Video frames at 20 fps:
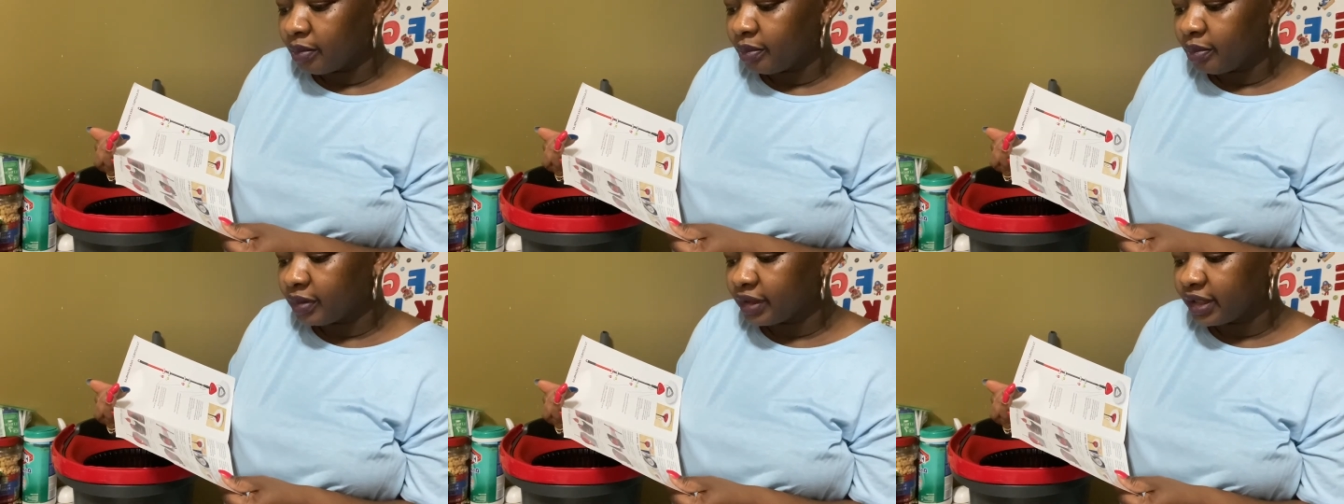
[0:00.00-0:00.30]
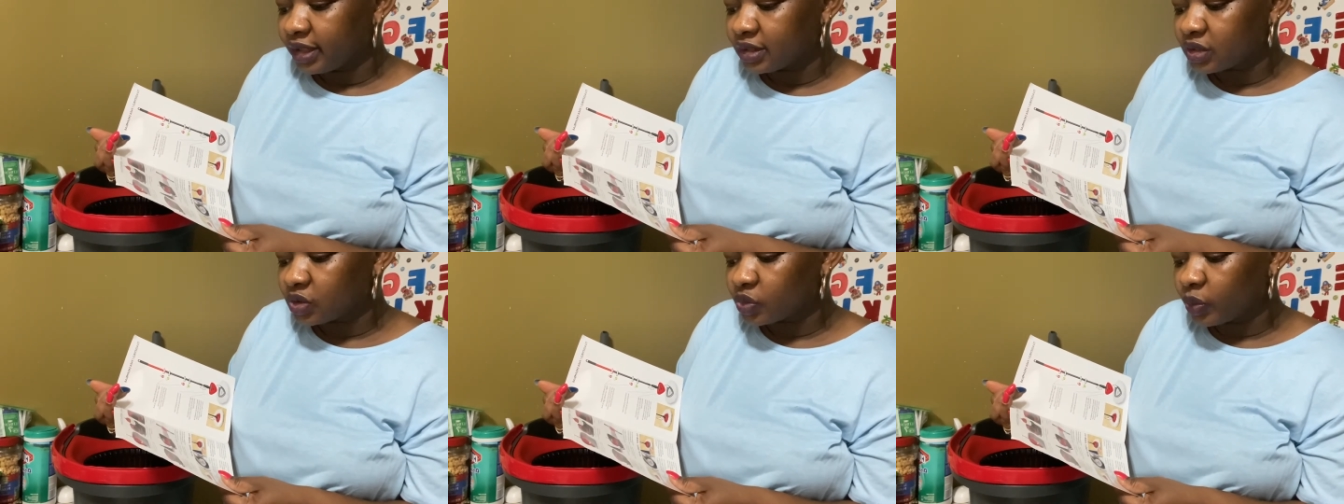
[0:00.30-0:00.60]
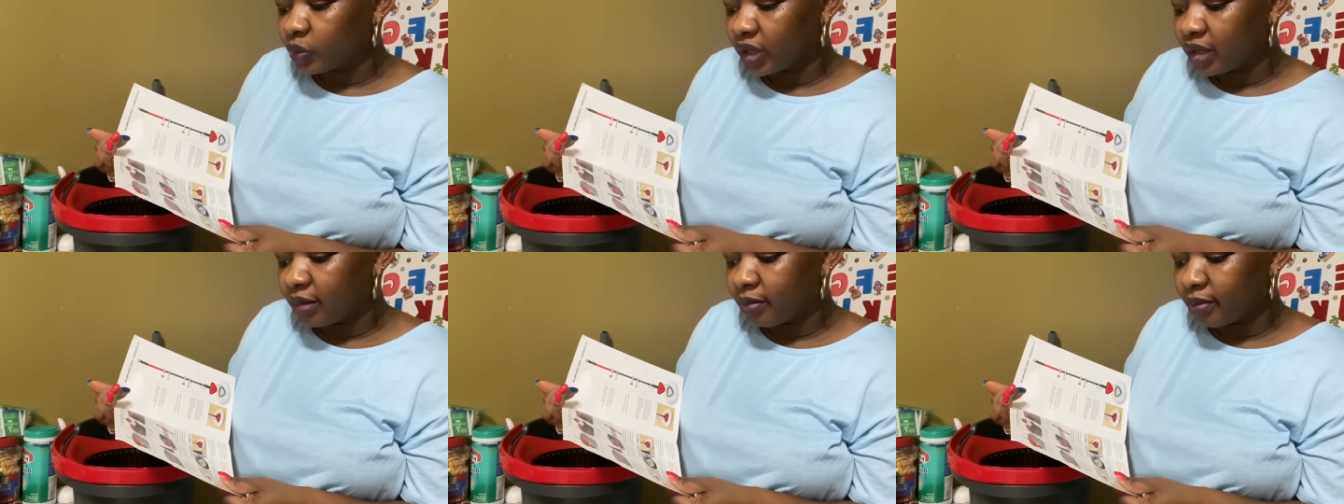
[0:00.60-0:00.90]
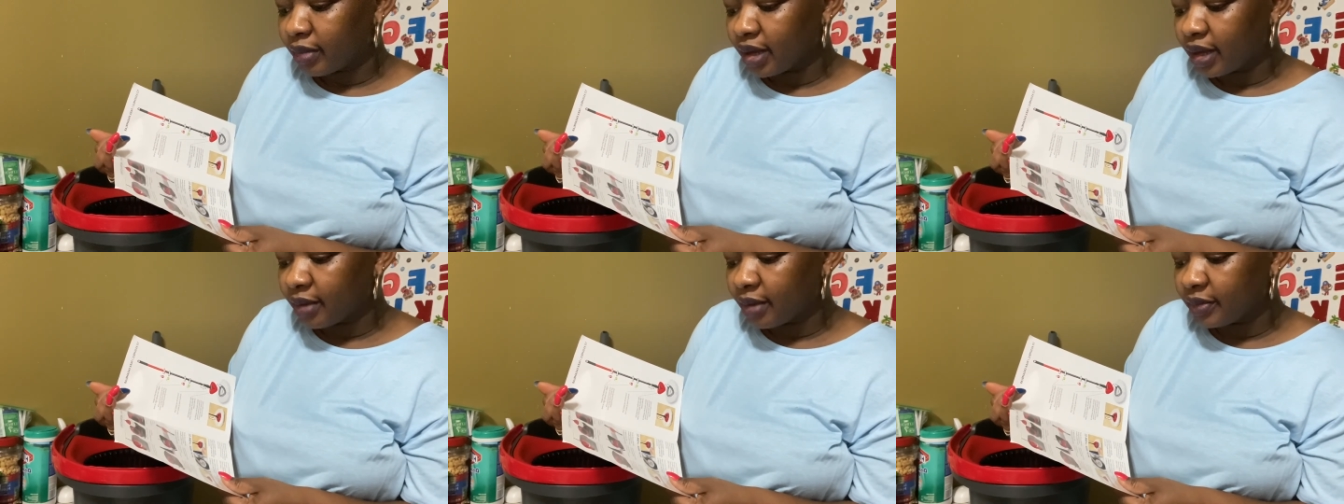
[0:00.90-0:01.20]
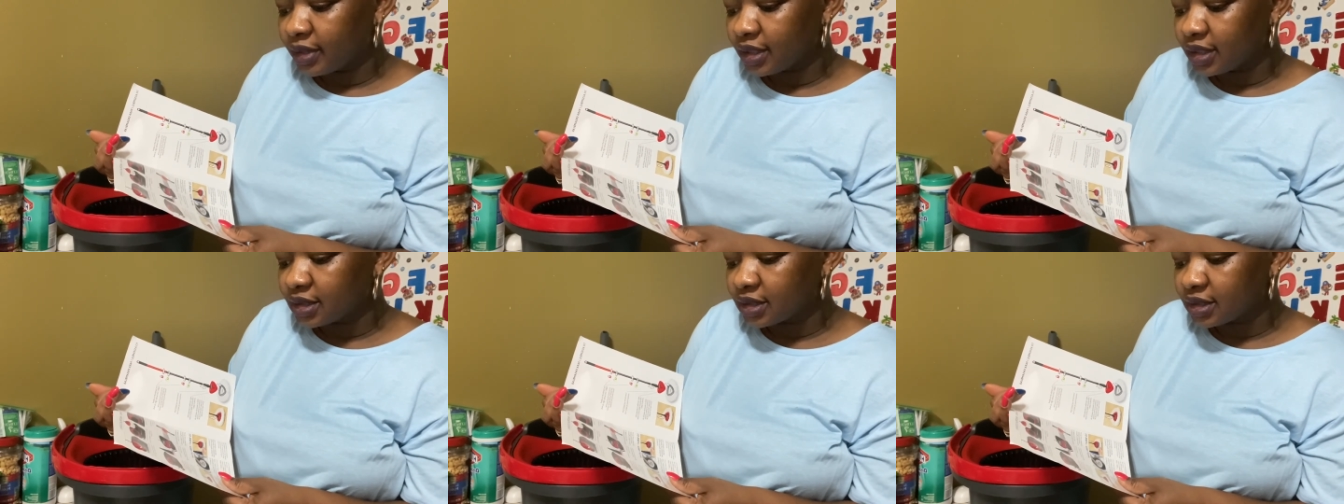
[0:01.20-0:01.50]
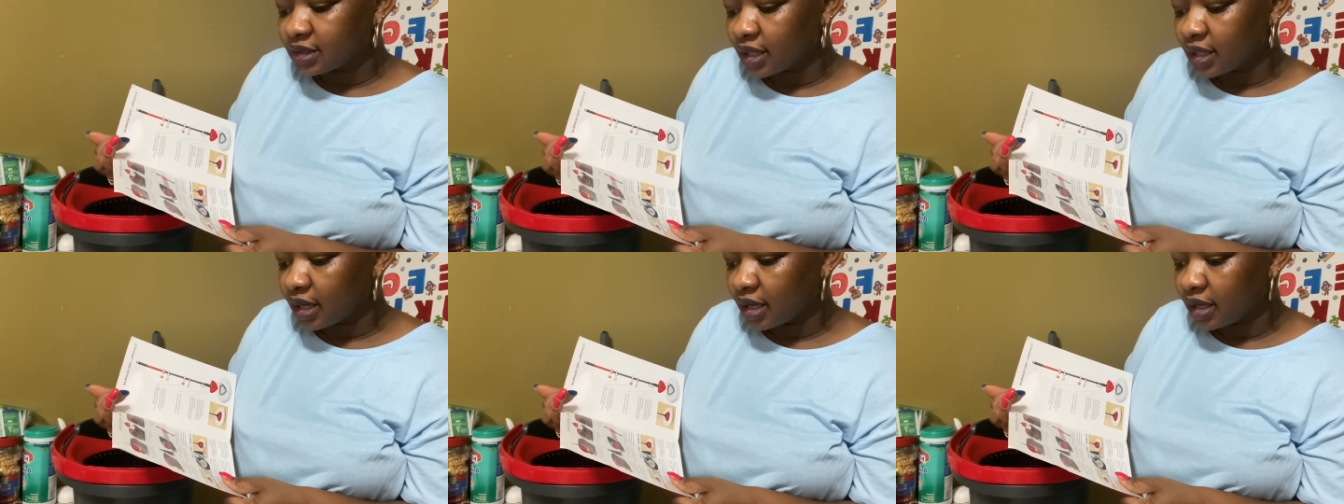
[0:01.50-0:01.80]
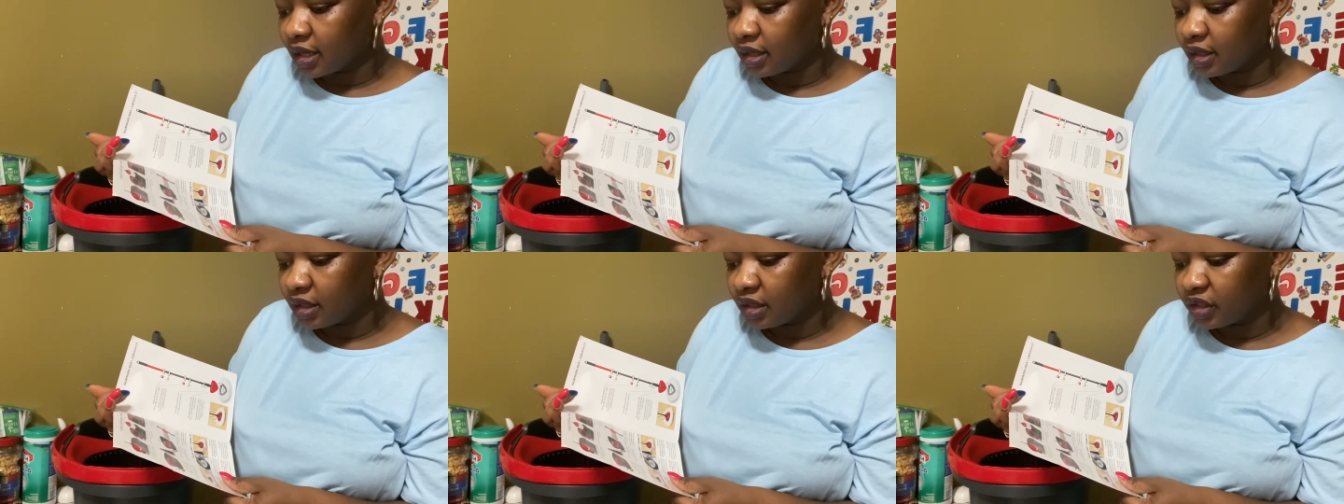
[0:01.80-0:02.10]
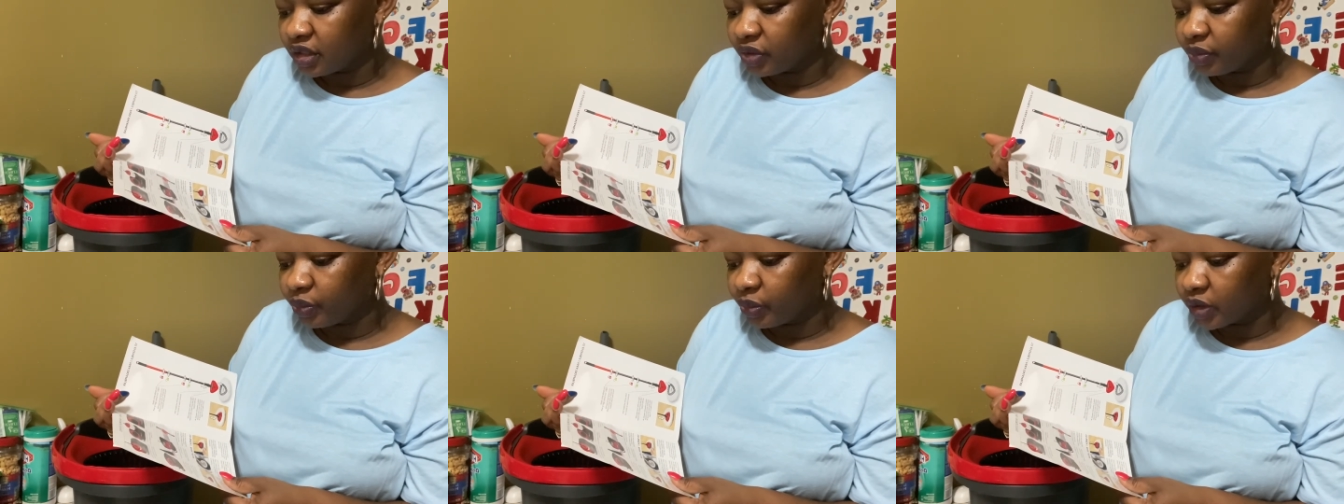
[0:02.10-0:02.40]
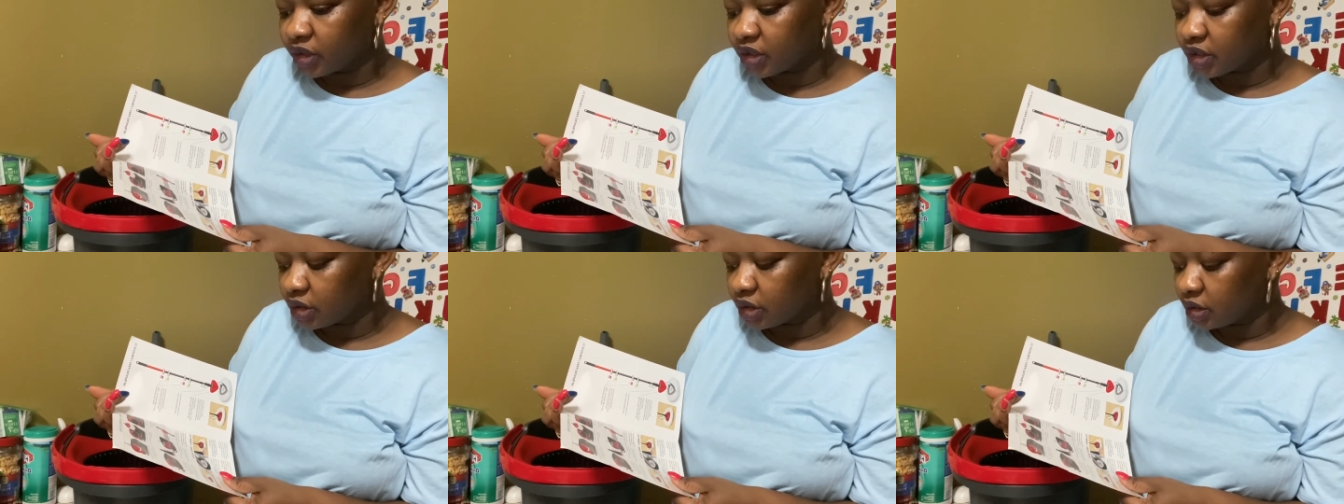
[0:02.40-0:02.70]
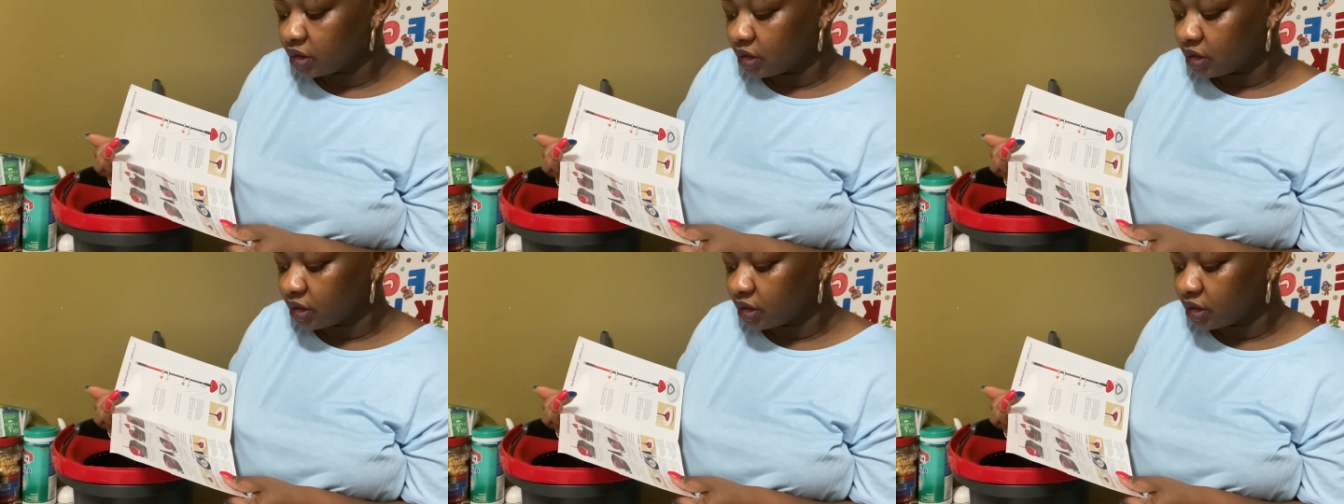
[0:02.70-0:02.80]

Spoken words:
Place wet mop inside the widger